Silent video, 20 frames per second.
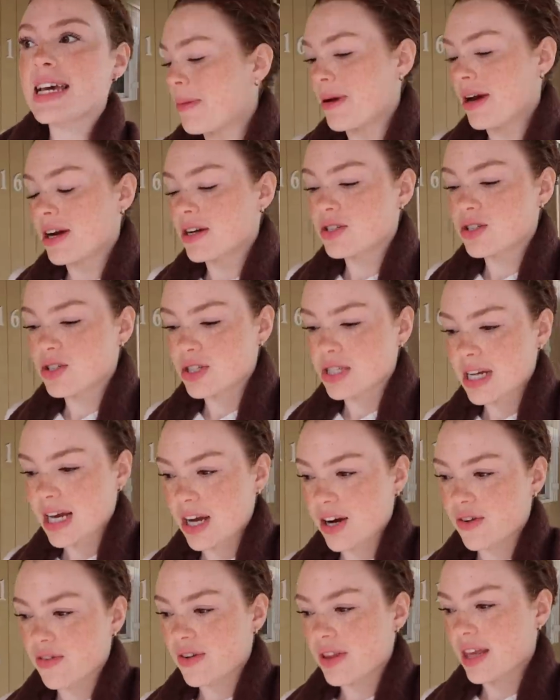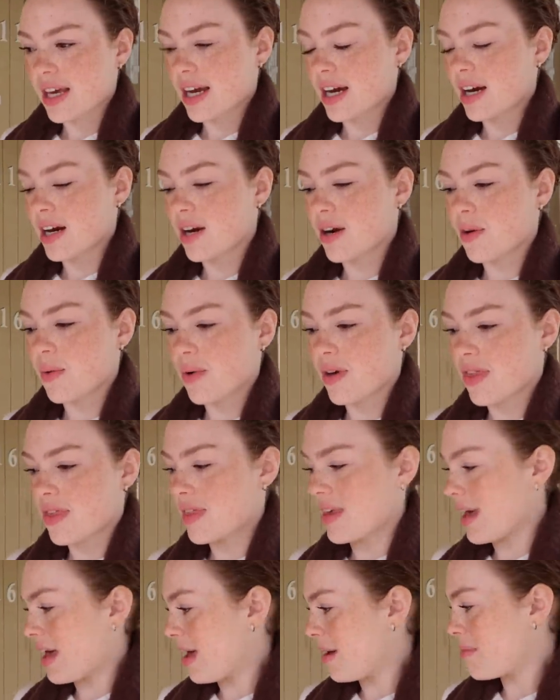My parents are staying over there with
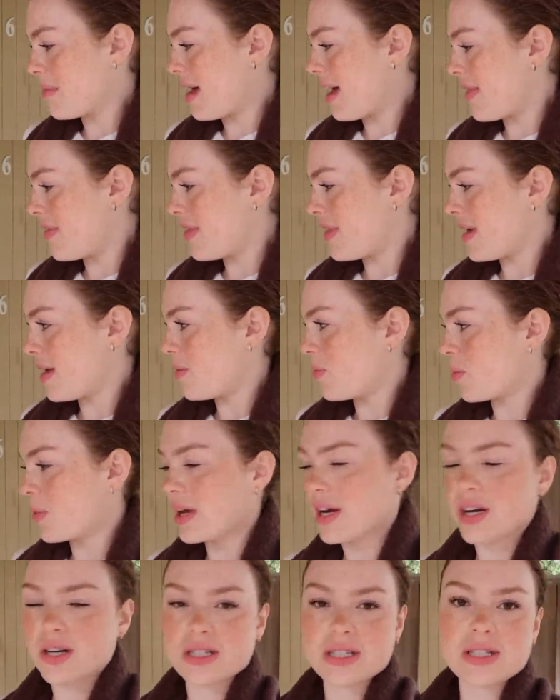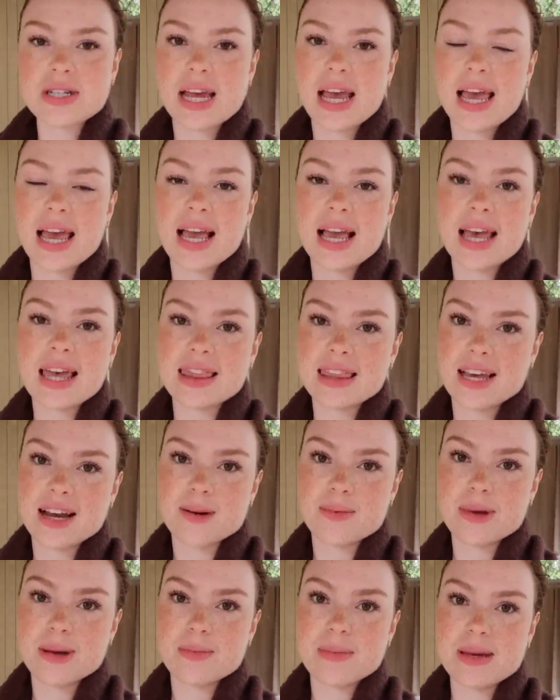them, and then we are staying at the
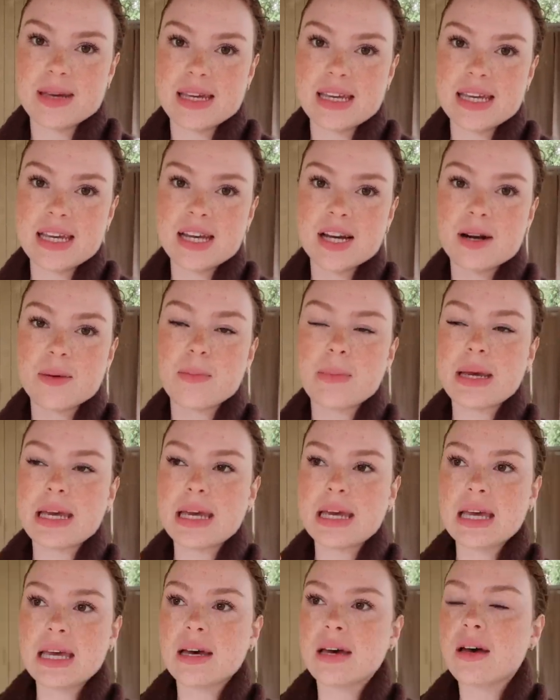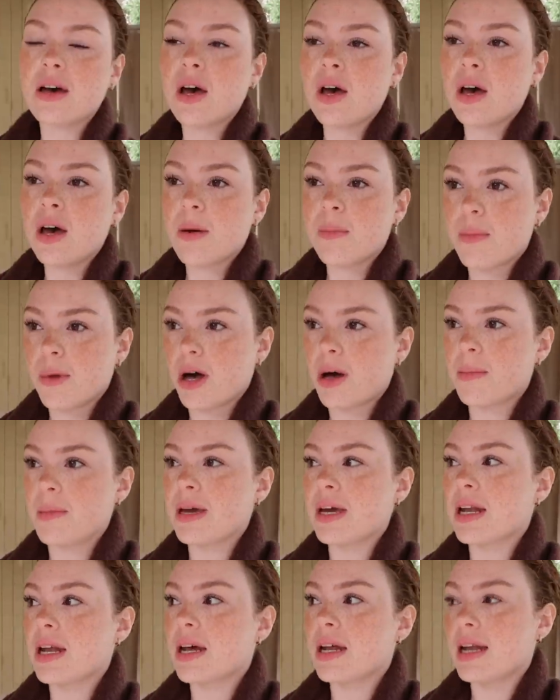Airbnb here. Me,
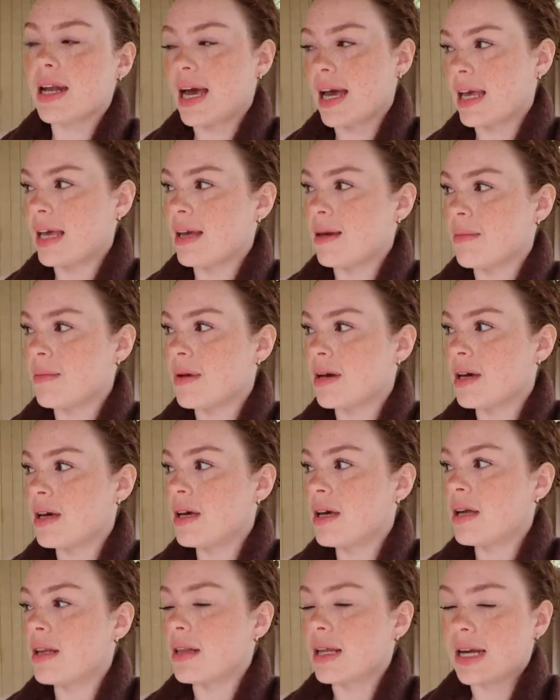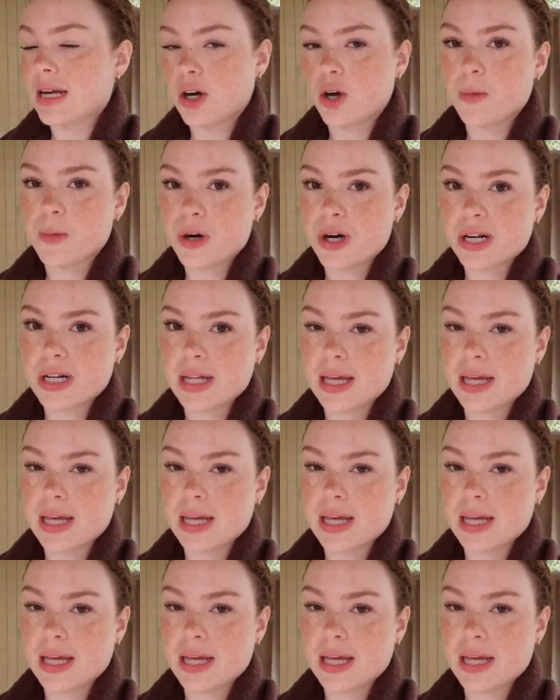Mohammed, Naeem, Lena, Omar, and